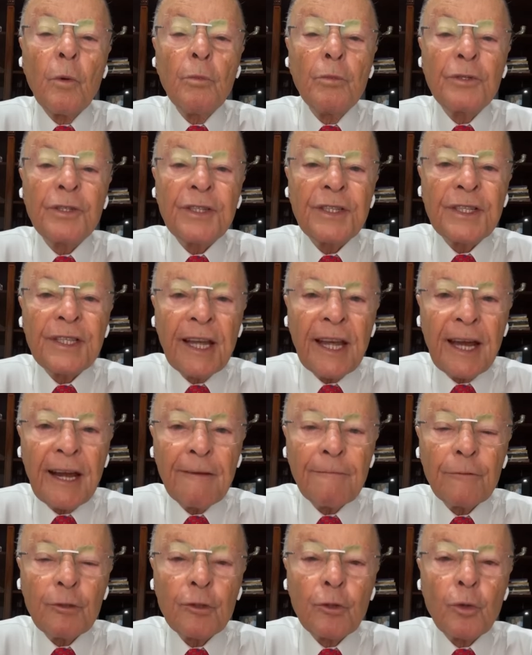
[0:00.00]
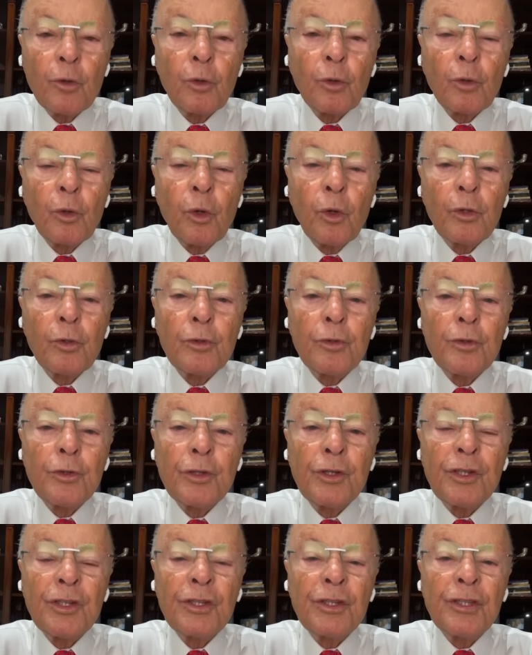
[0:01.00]
make themselves
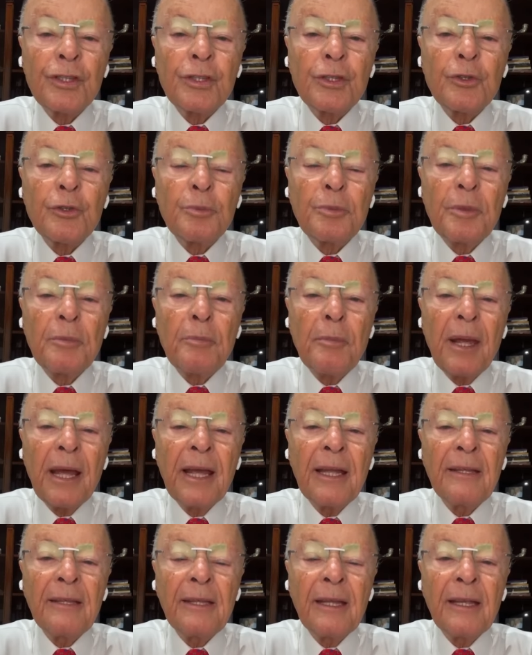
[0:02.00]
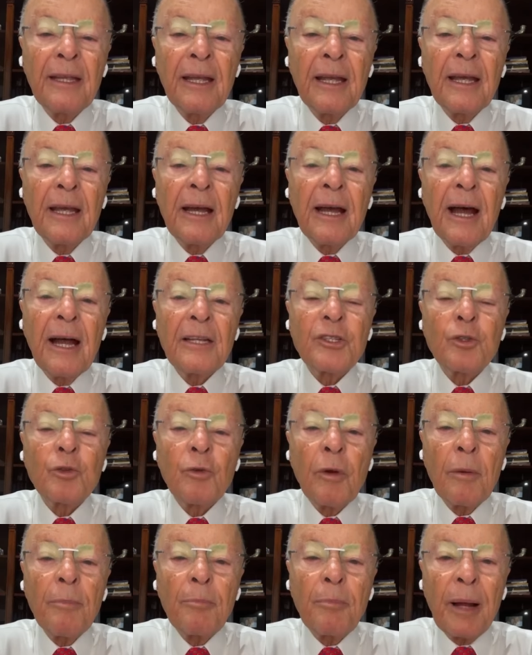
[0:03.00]
as servants and they
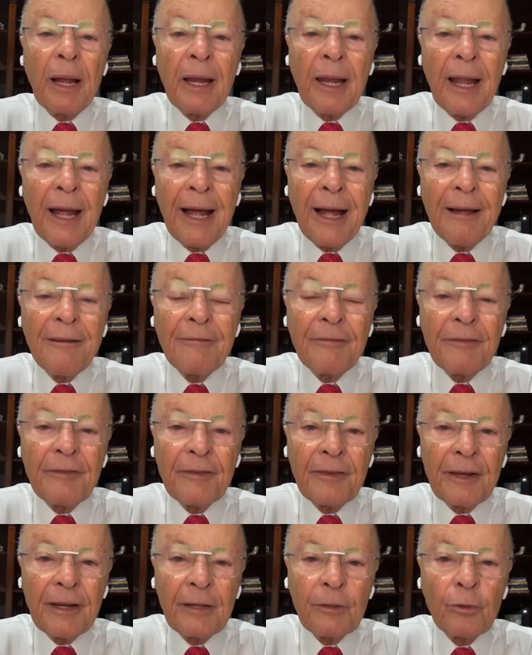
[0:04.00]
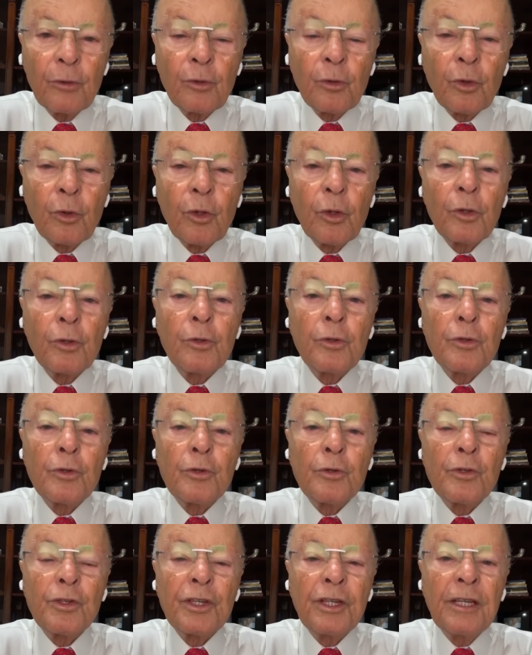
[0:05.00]
submit to His word,
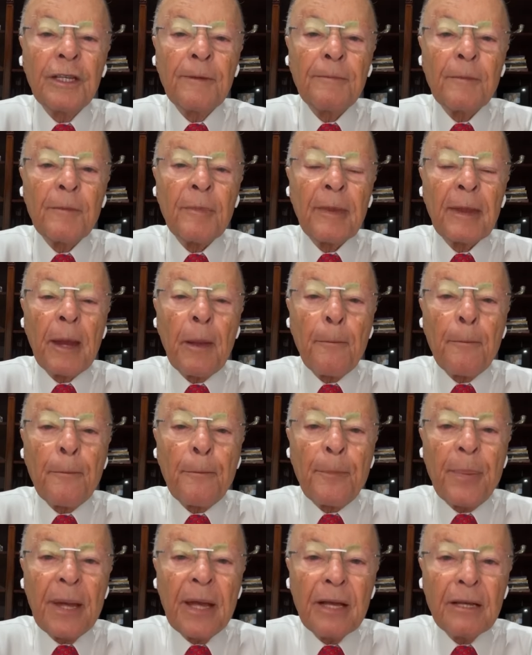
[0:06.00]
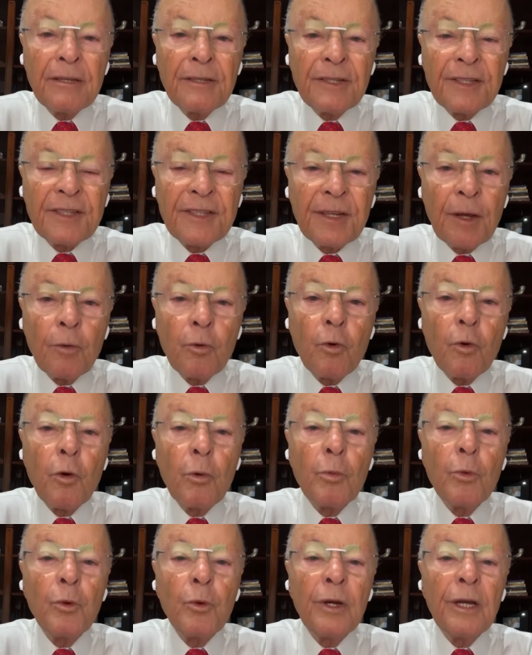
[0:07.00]
all those who
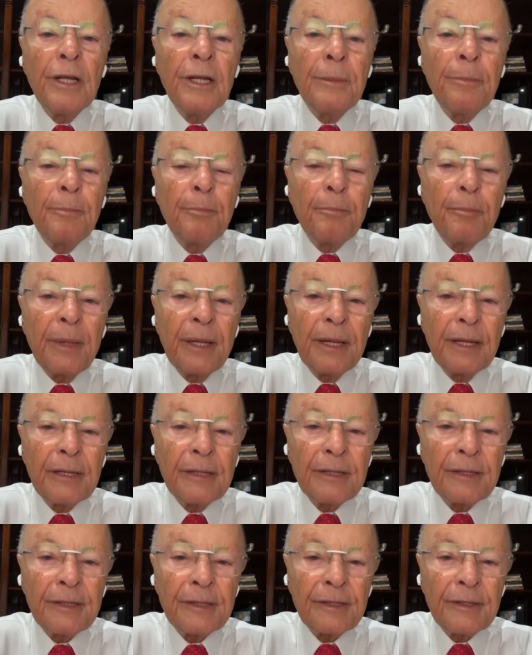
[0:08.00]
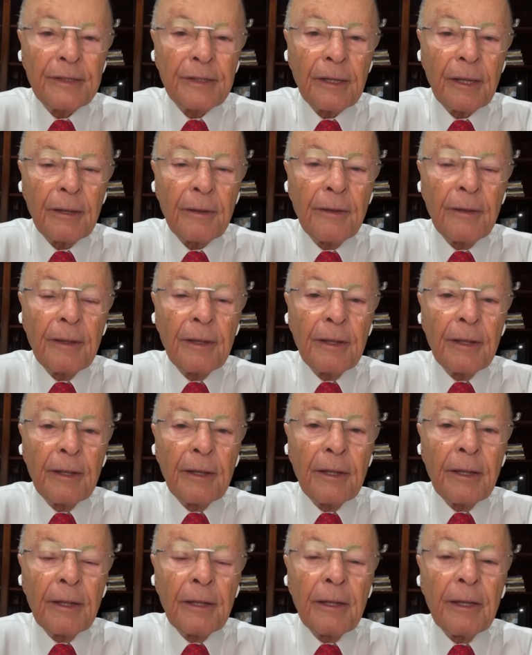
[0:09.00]
think as He does,
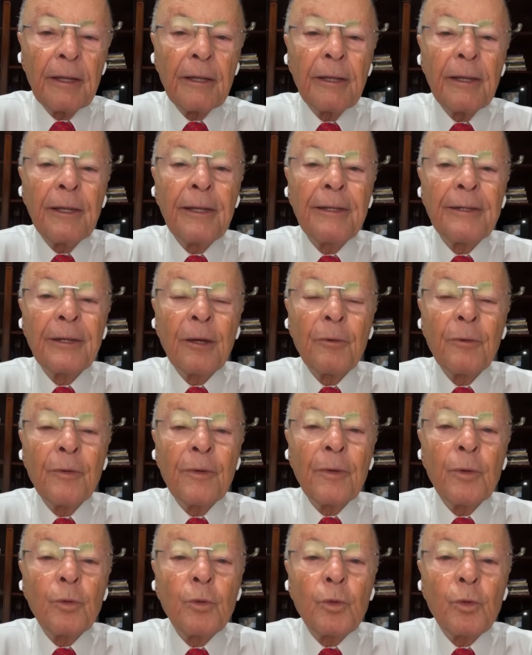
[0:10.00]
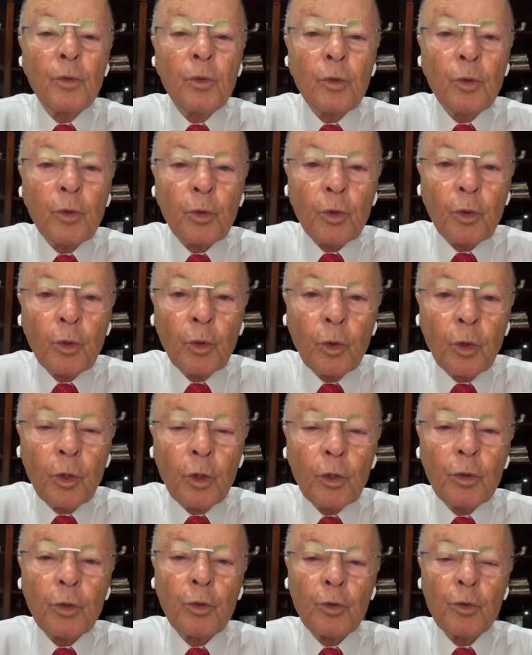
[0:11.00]
then
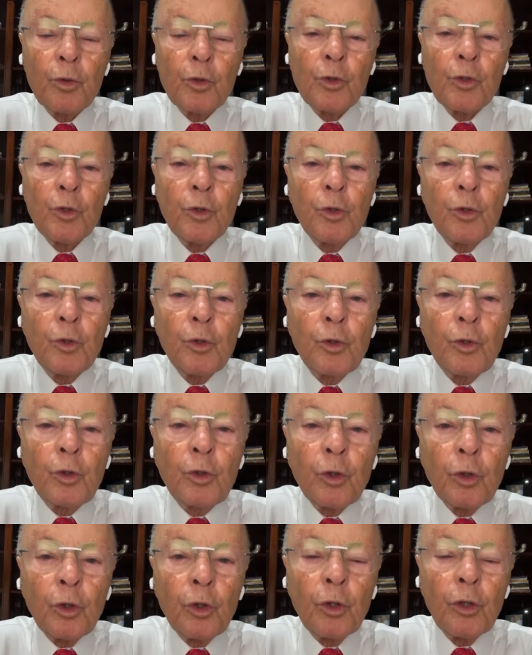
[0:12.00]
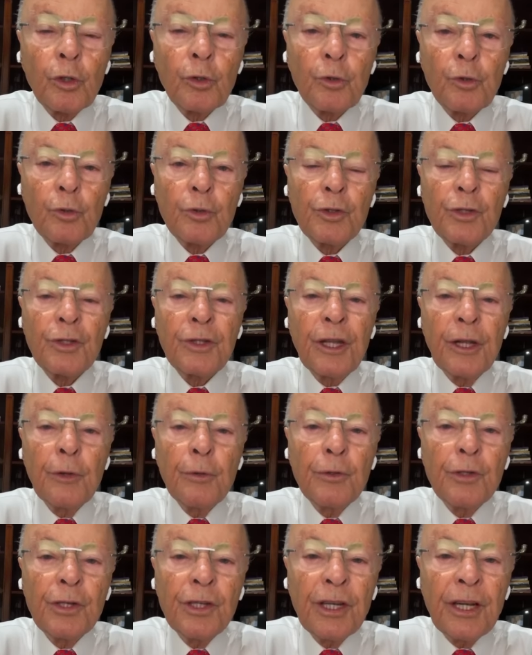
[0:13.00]
all of
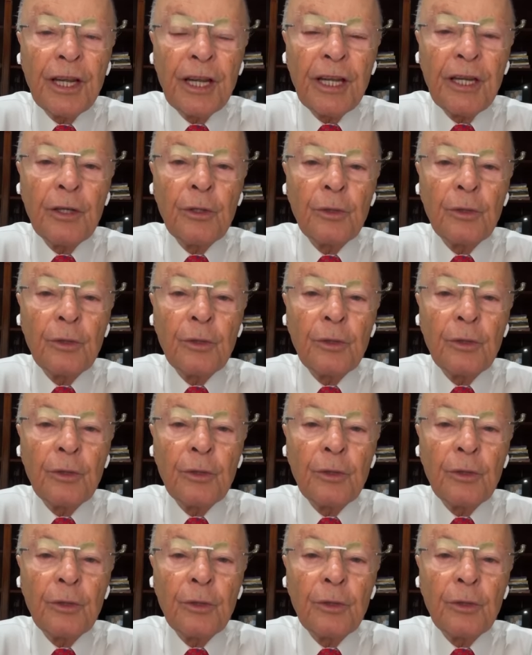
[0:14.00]
them